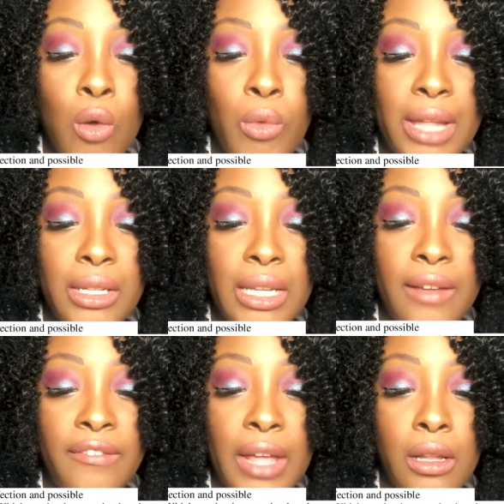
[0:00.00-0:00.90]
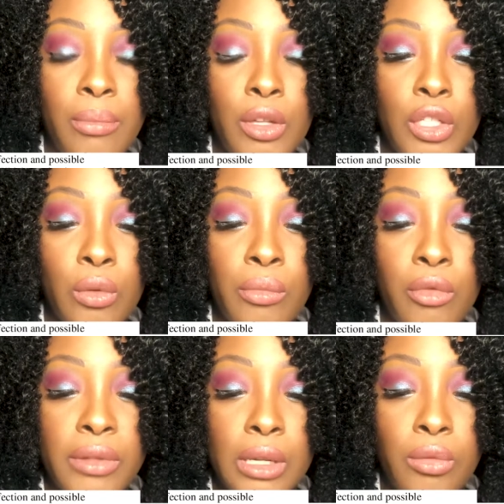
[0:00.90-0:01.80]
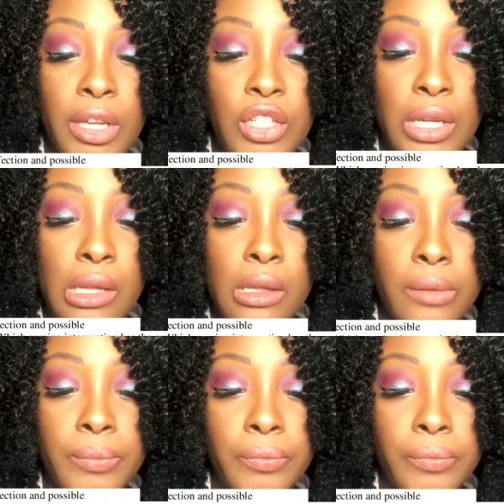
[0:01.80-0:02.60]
readily available to remove secretions.